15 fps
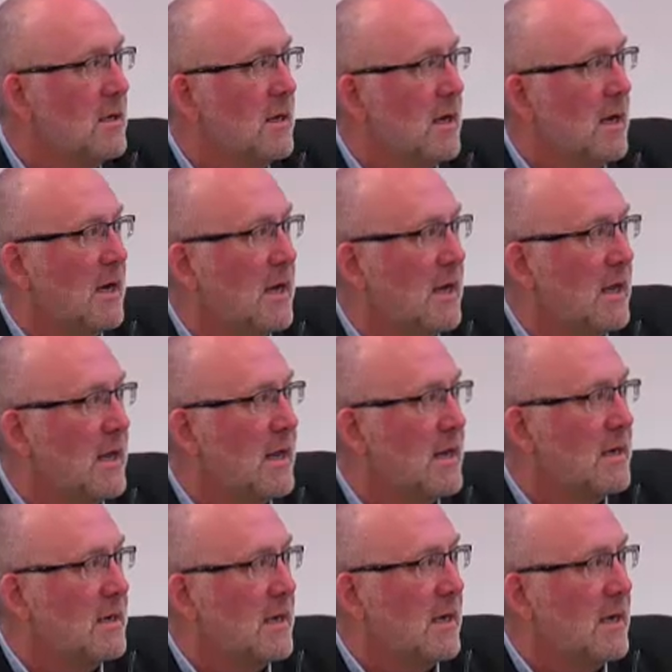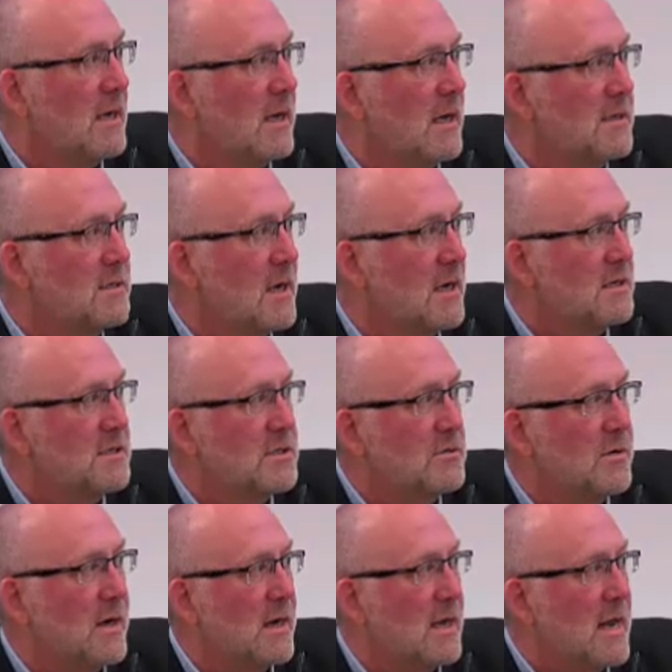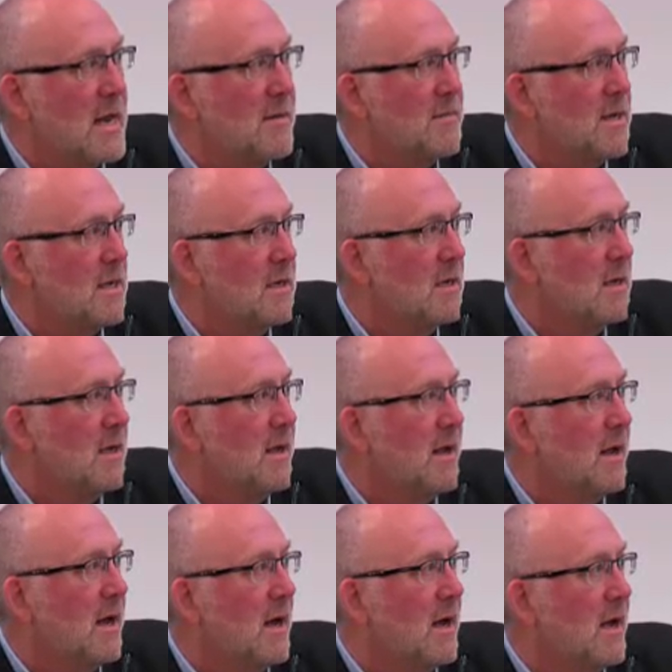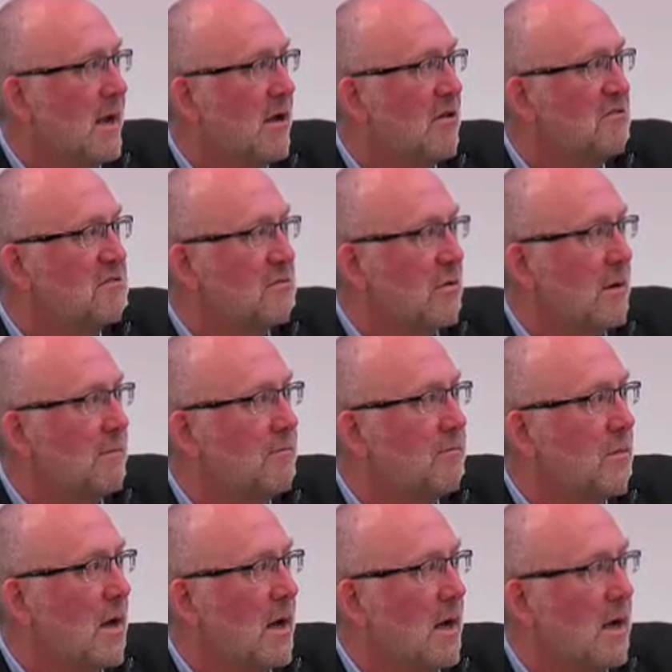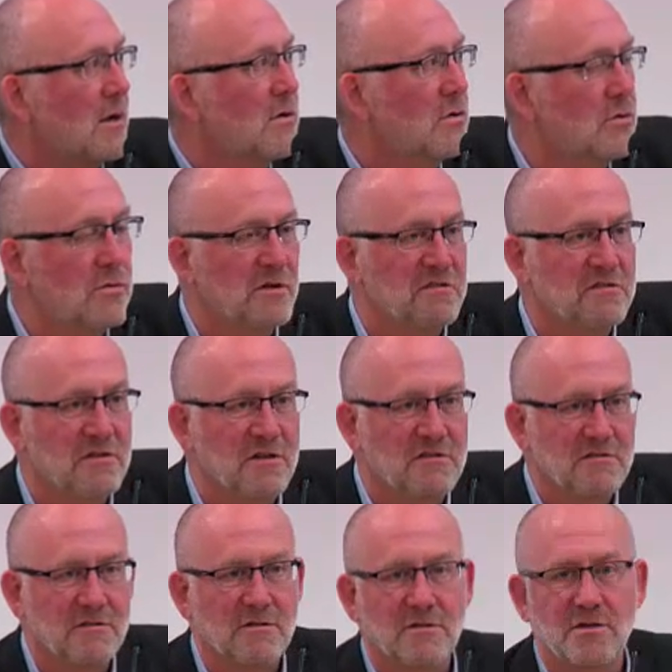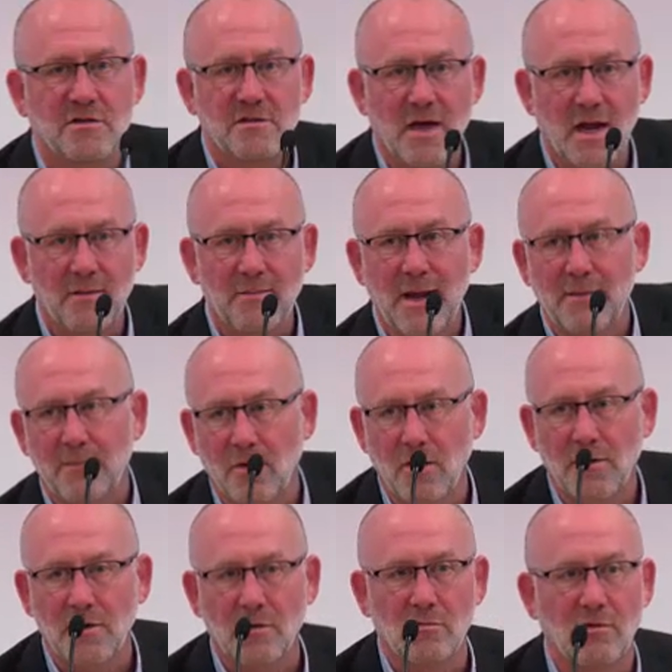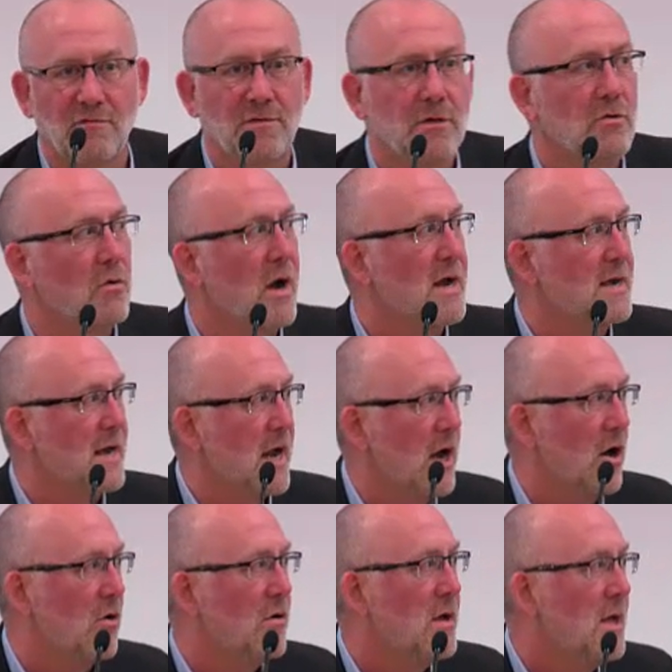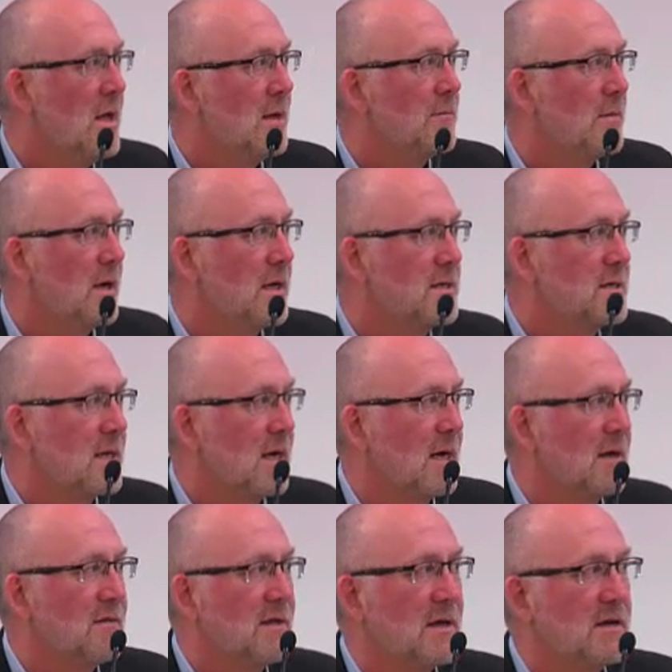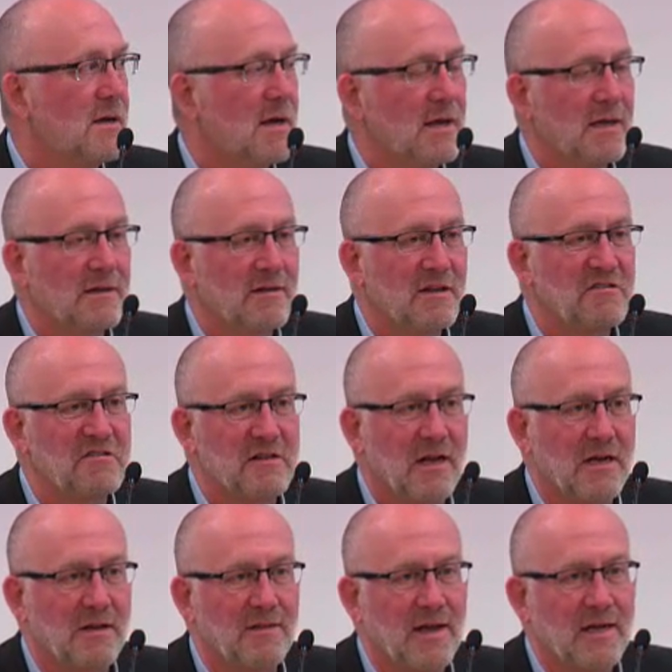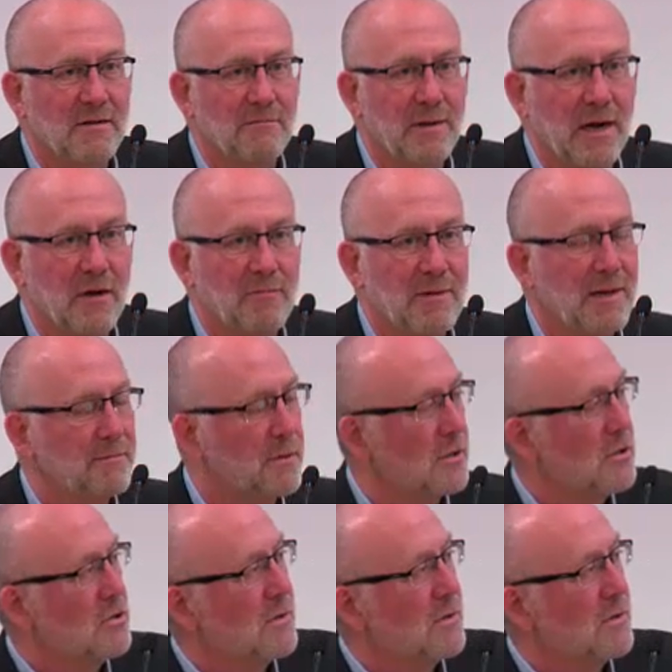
And I talked to Amy Hellstrom, who is she's got a paper under review right now, but in this study they compared people who